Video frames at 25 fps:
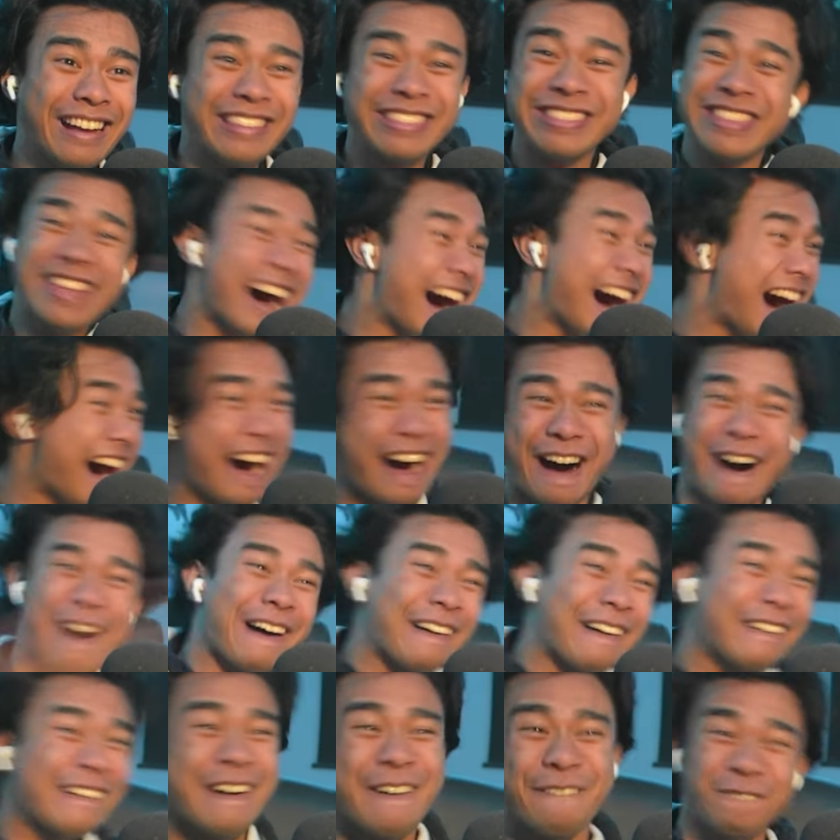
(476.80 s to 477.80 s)
Nah!
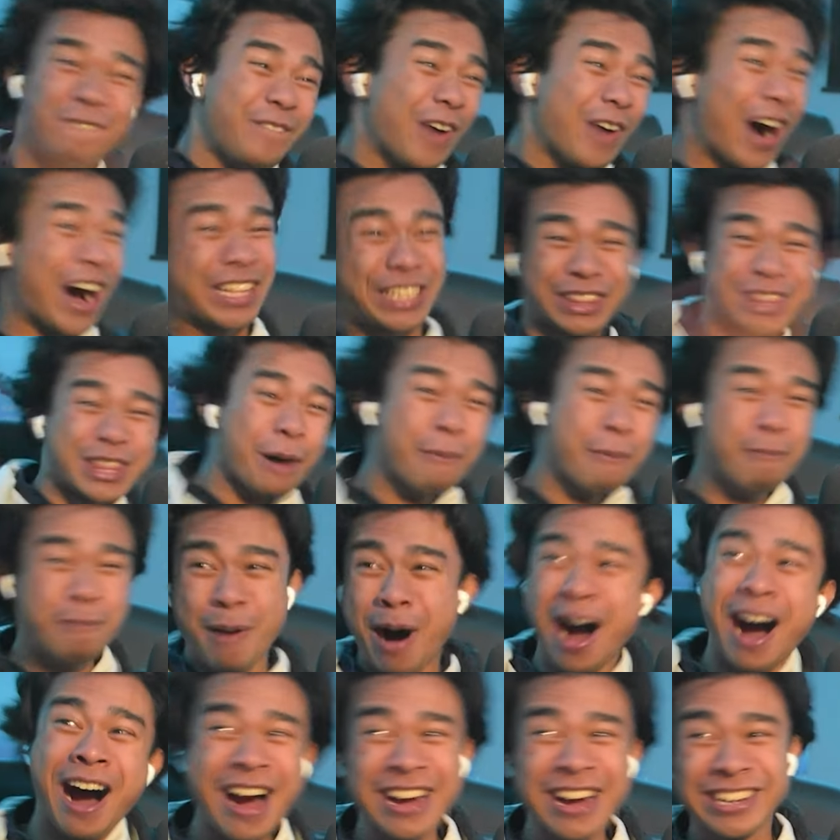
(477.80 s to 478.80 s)
Fuck the
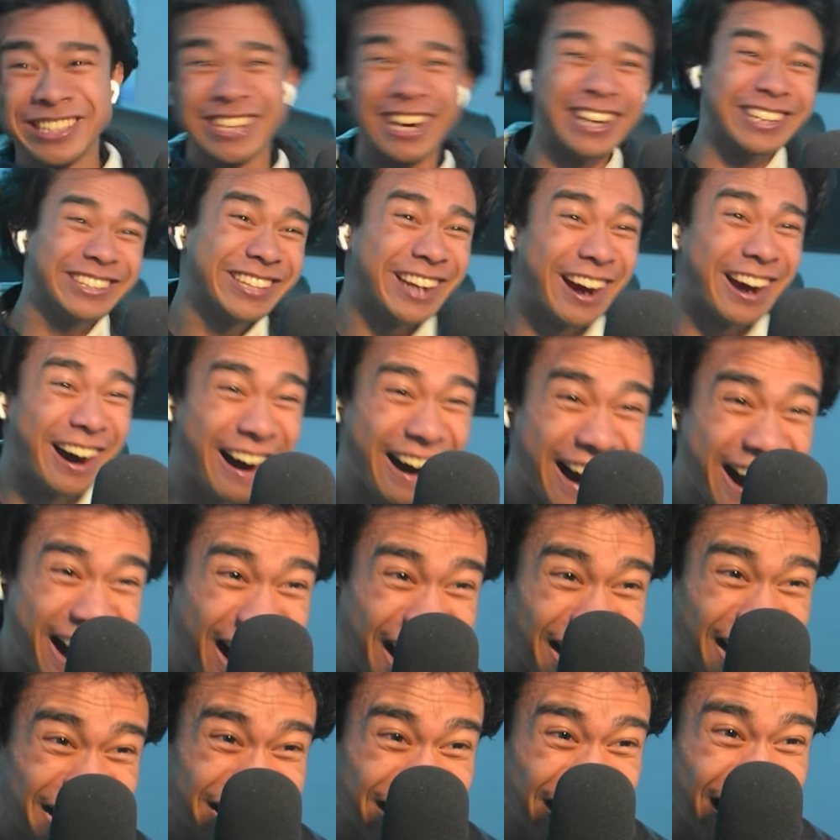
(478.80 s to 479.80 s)
manga,
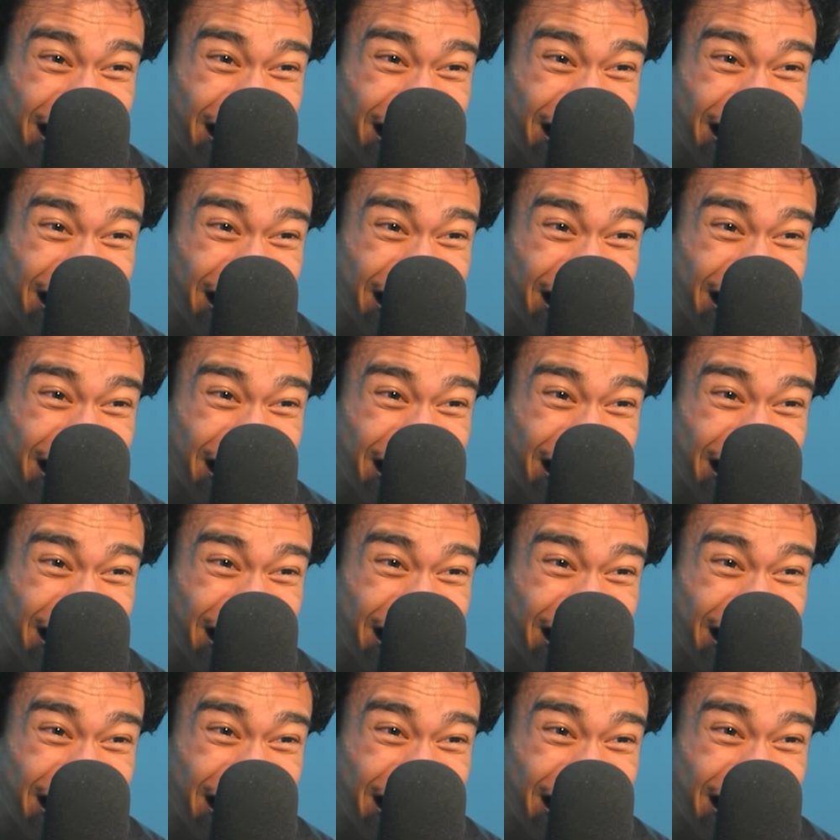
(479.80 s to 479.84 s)
dog!